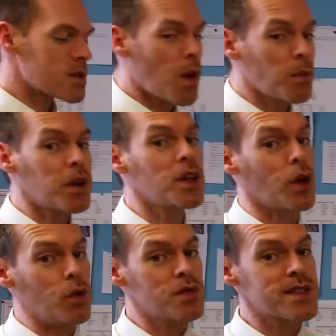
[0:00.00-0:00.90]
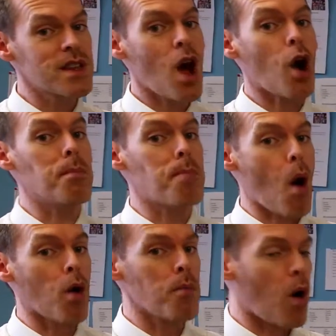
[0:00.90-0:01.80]
So I'm going to use our
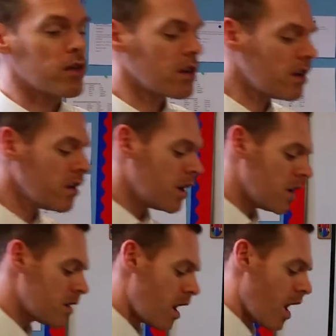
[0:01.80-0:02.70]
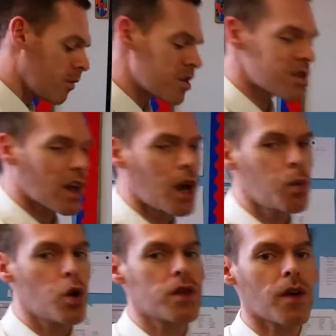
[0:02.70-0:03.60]
bar model, just like I
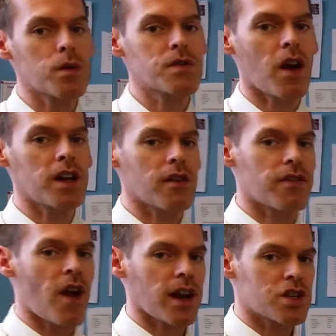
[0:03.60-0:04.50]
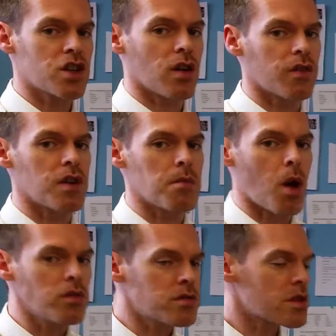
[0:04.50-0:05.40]
would if I was finding a fraction of an
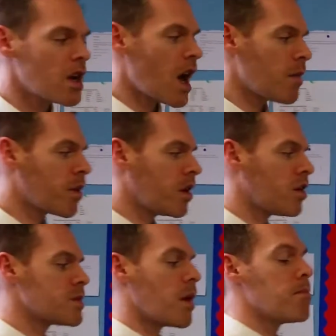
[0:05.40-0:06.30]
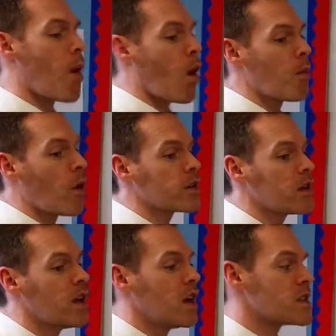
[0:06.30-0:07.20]
amount. I'm going to use my bar
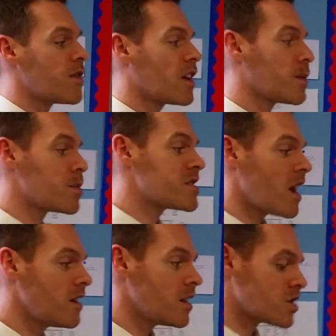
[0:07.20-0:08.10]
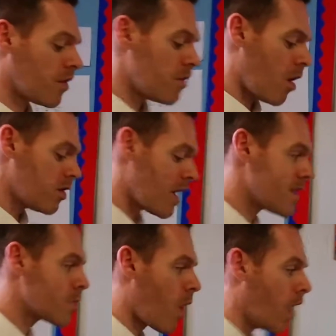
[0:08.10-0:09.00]
model to find a percentage of amount
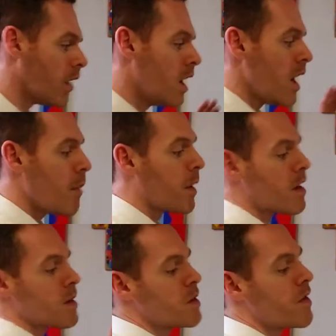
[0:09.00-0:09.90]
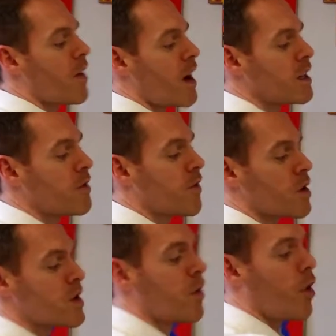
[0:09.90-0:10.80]
as well. And because I'm dividing
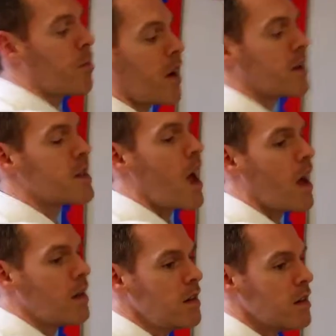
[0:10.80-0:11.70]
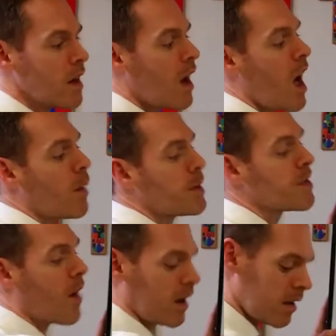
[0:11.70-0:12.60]
first of all by 10, I'll be
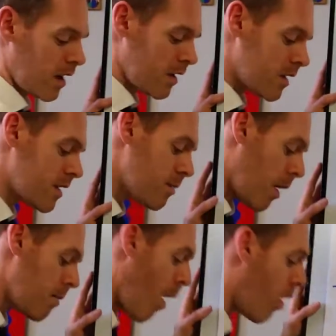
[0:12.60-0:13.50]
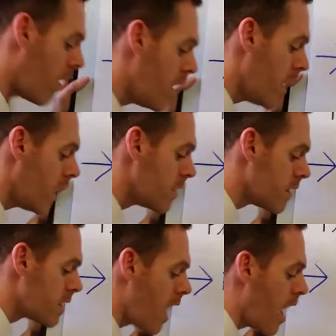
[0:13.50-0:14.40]
dividing it into my bar
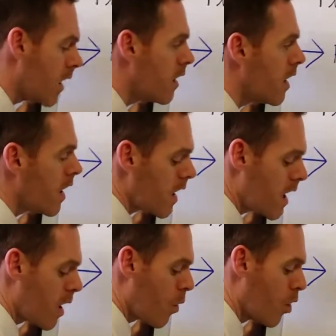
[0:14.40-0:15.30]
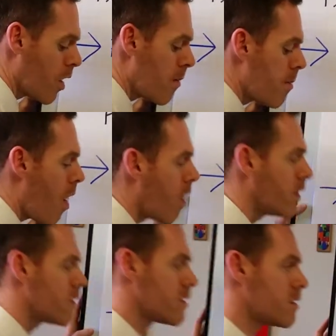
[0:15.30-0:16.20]
into 10 equal
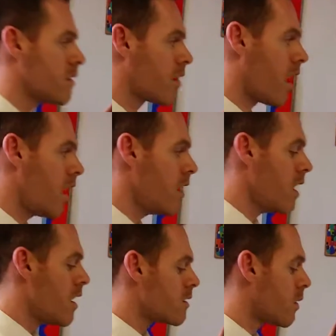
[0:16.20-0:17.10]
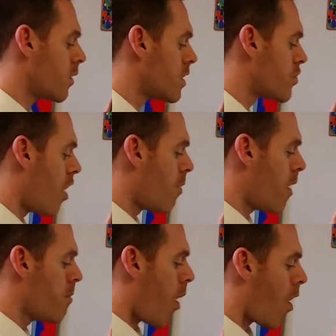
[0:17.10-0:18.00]
parts. Okay, so I'm going to draw
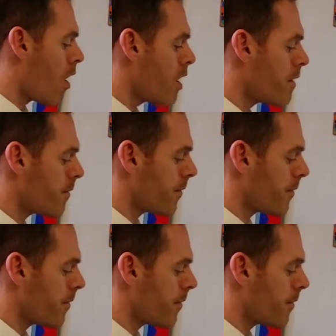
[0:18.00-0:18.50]
my bar.